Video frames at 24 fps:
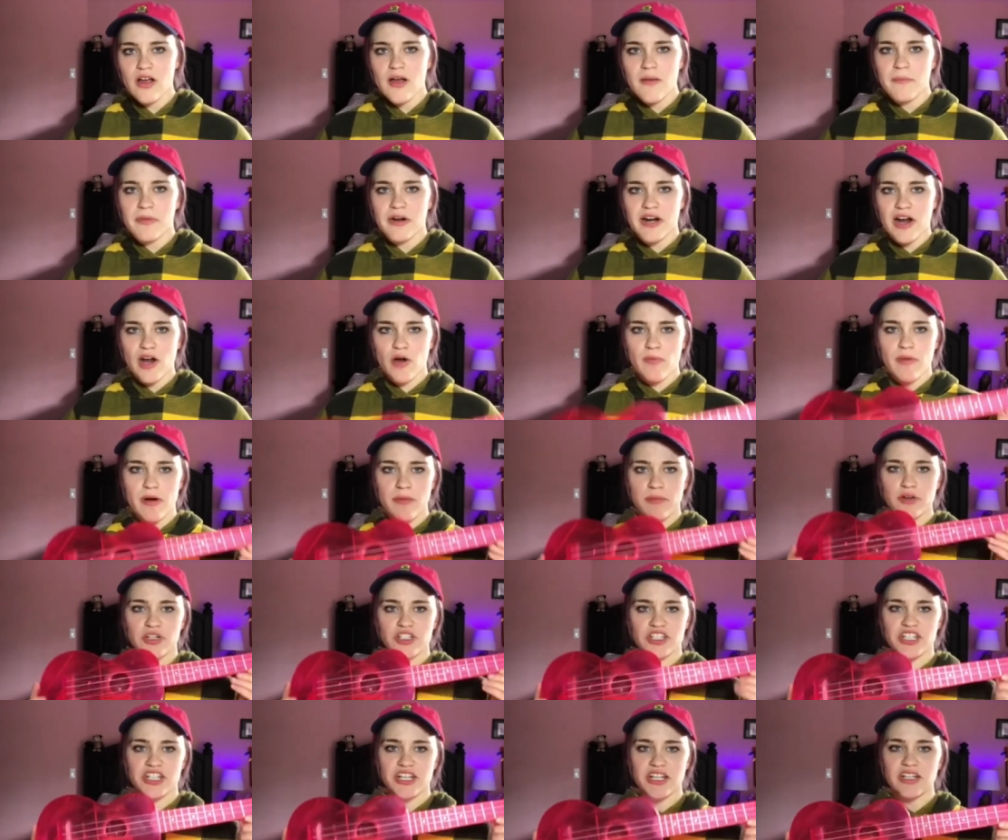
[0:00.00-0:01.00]
but I remember
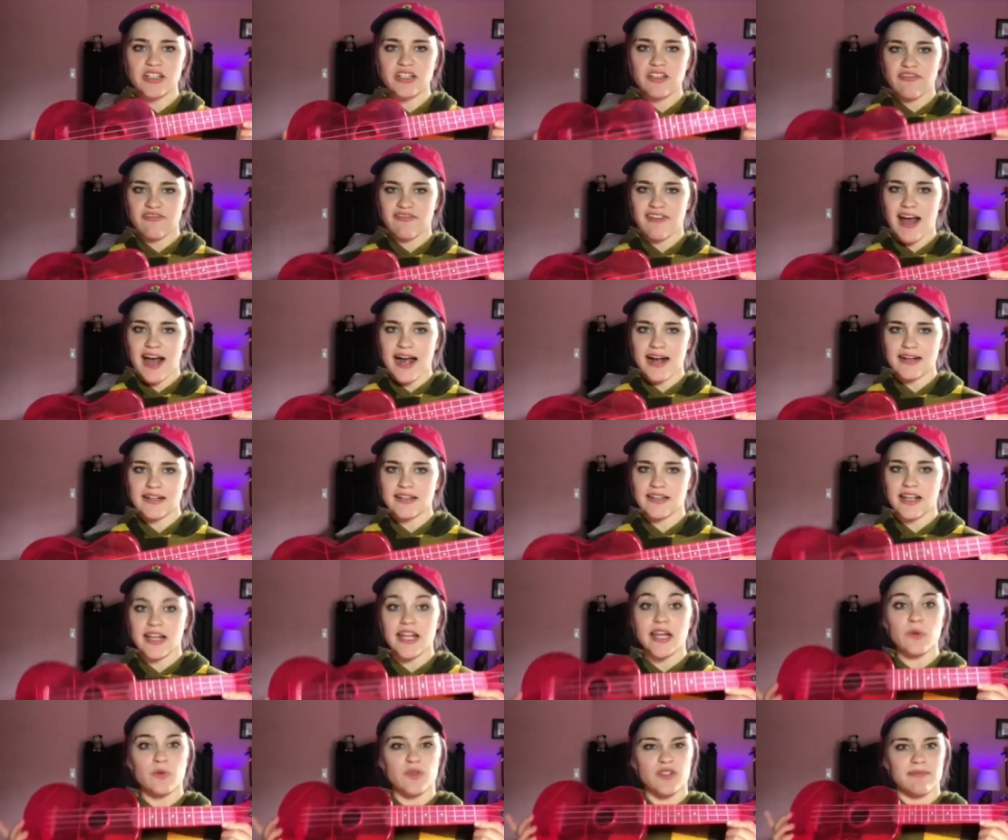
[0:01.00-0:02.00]
seeing the fact that
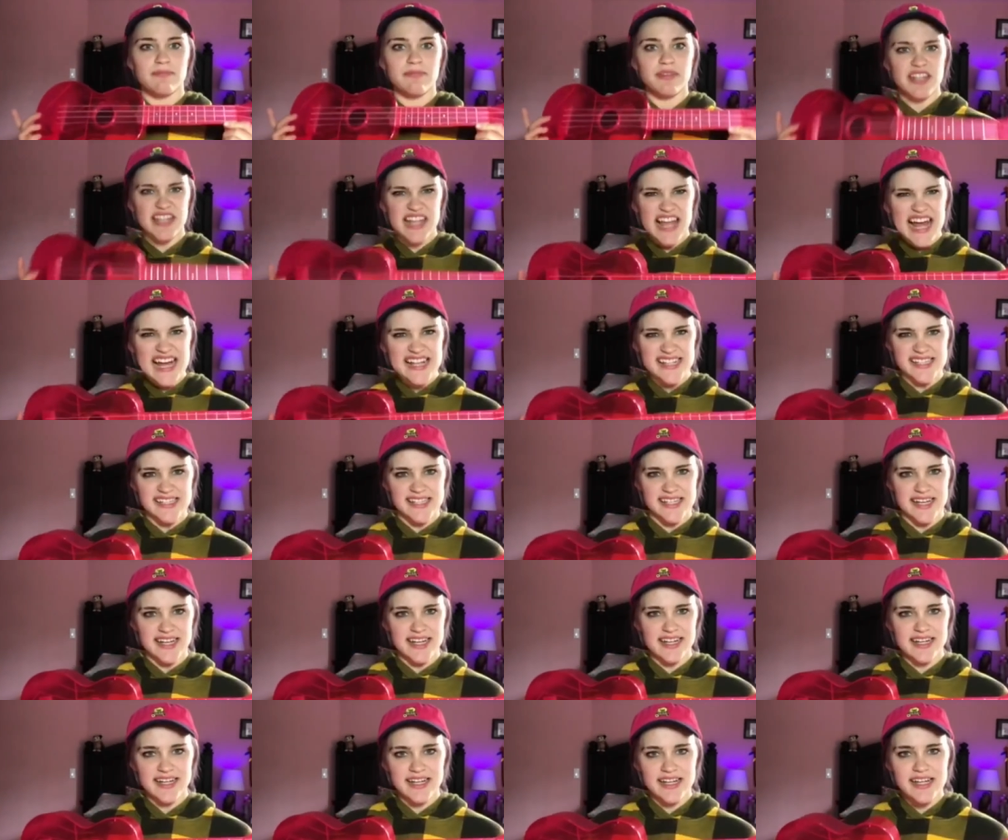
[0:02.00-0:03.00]
it was
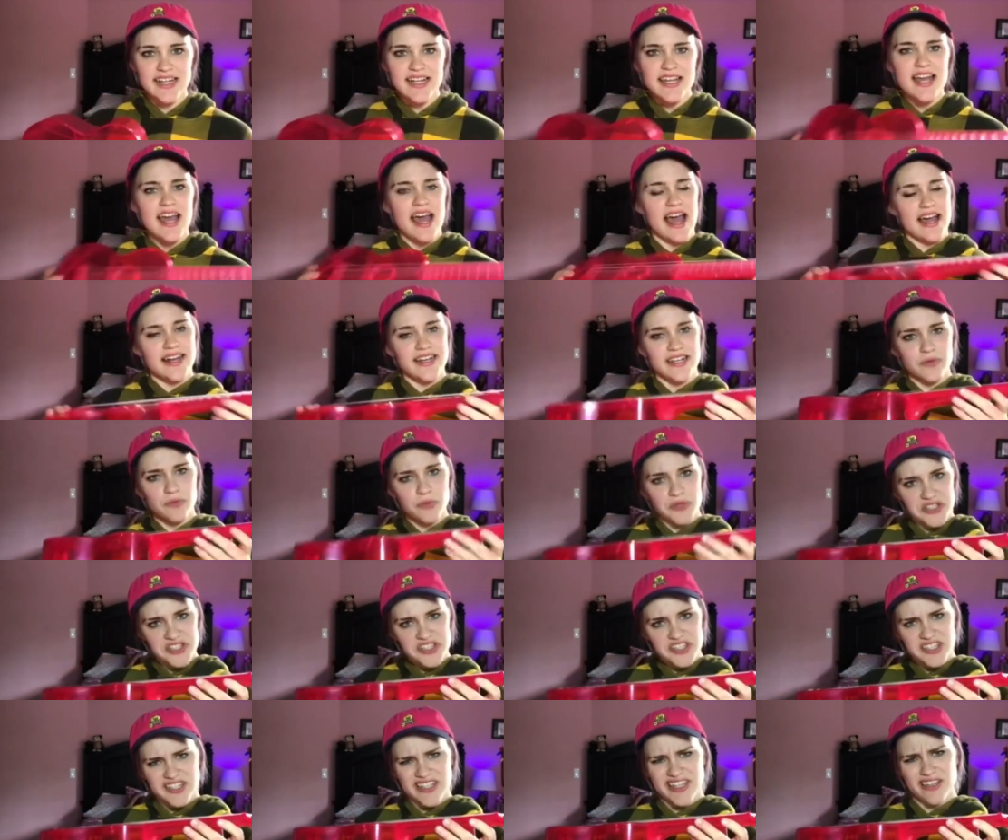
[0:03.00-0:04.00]
plastic and it was
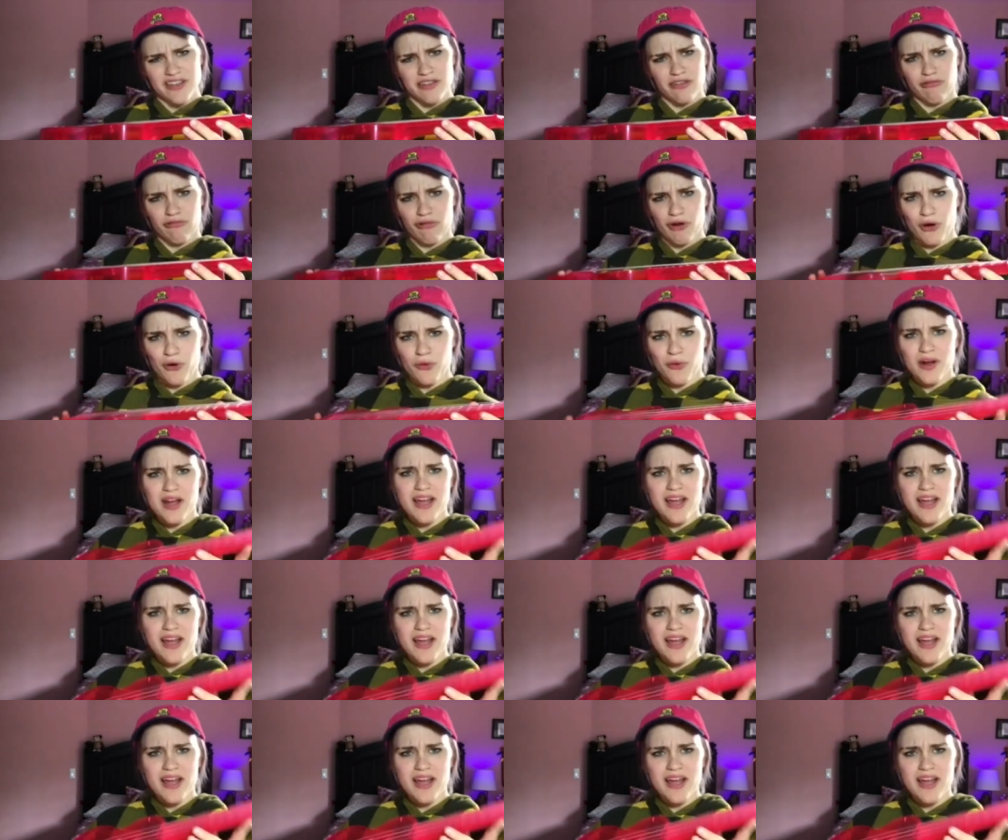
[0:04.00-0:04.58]
see-through,